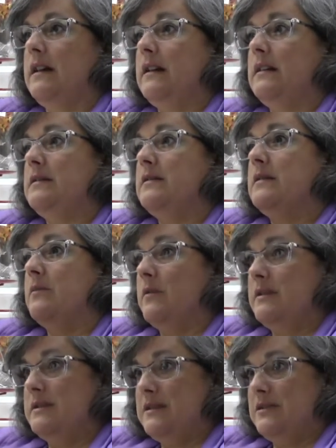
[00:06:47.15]
in
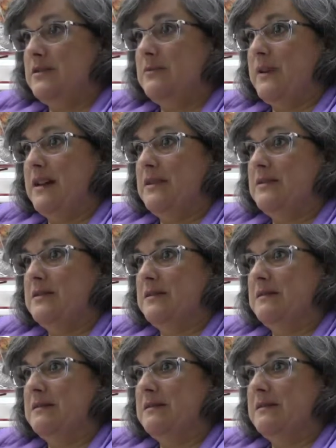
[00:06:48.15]
someone's
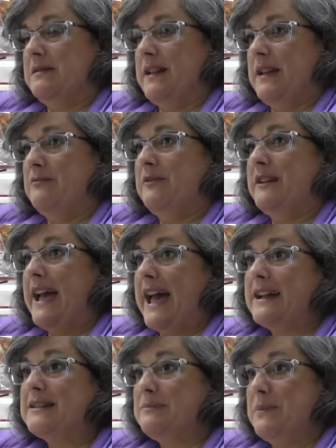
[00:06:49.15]
situation and
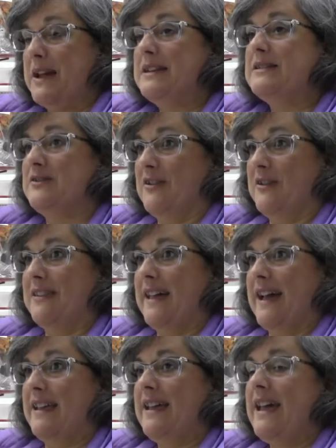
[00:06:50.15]
react based
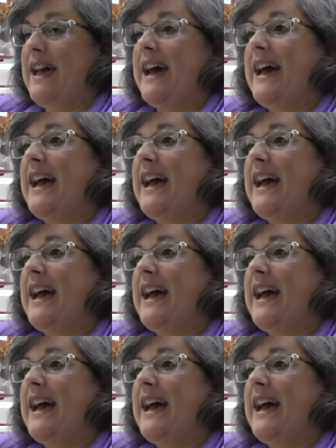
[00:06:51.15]
on that.